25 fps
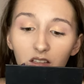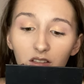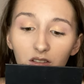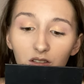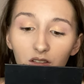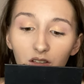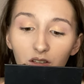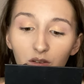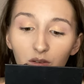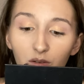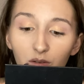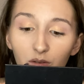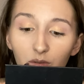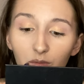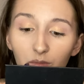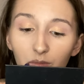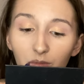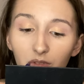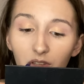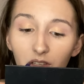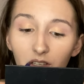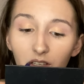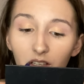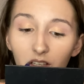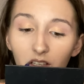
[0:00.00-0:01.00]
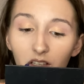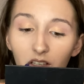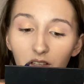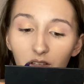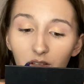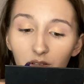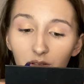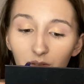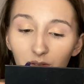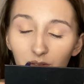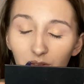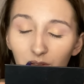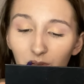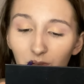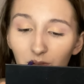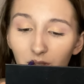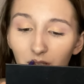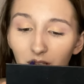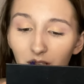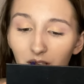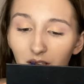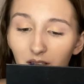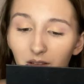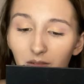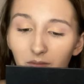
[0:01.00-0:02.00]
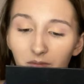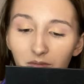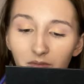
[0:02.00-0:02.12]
and hope that it goes okay.